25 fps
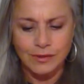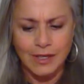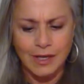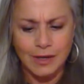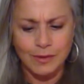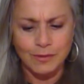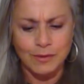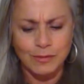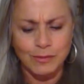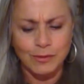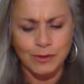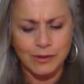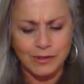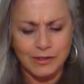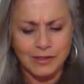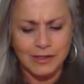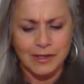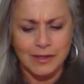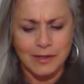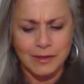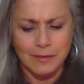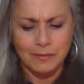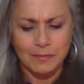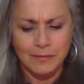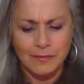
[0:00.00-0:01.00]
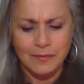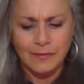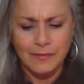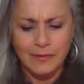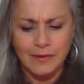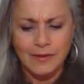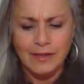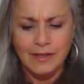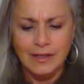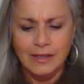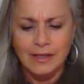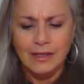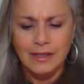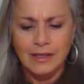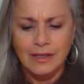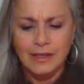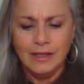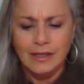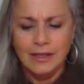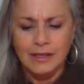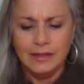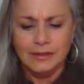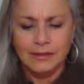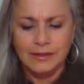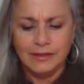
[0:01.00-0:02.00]
that one more time
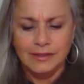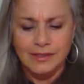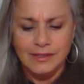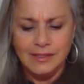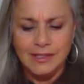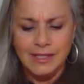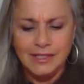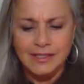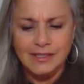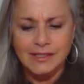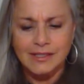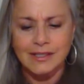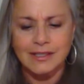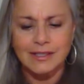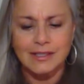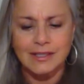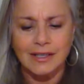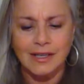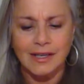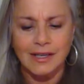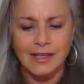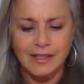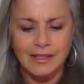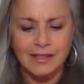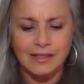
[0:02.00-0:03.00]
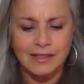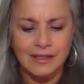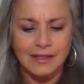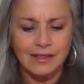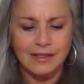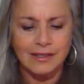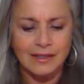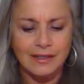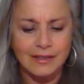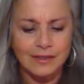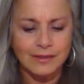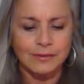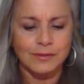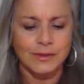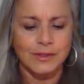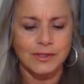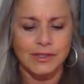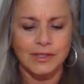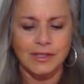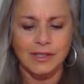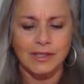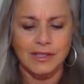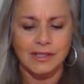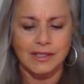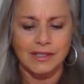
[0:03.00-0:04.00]
So it's nice and tight, which
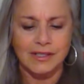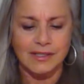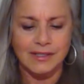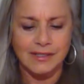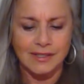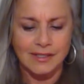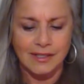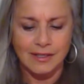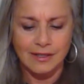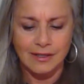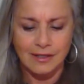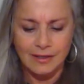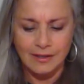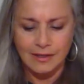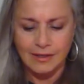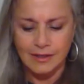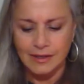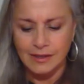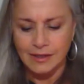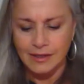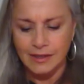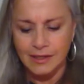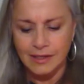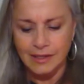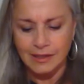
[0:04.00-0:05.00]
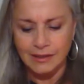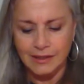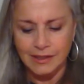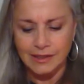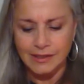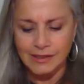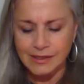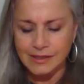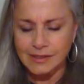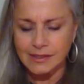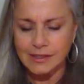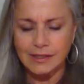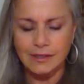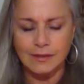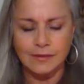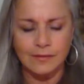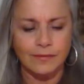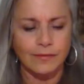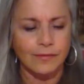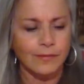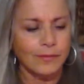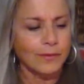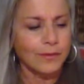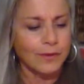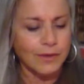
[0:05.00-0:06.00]
it is. And let's see,
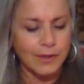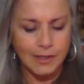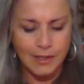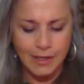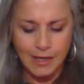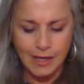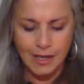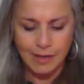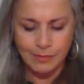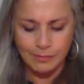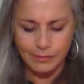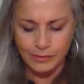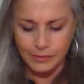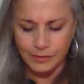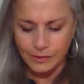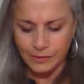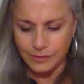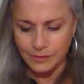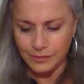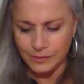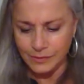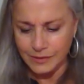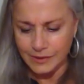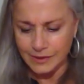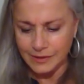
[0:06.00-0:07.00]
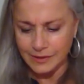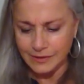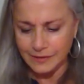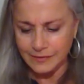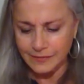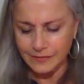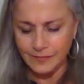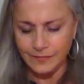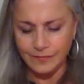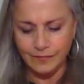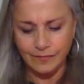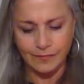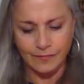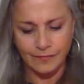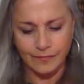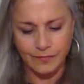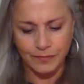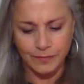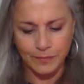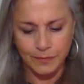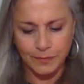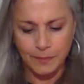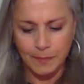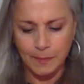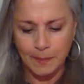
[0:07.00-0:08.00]
for Capricorn
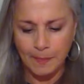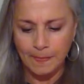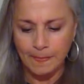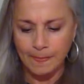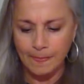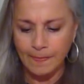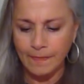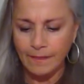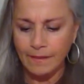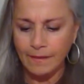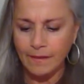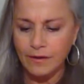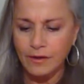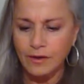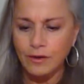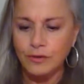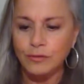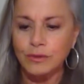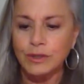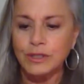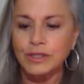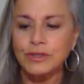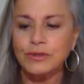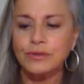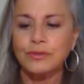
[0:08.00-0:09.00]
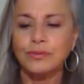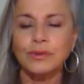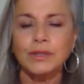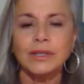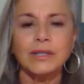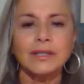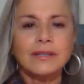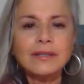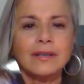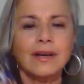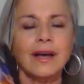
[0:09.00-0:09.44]
retreat.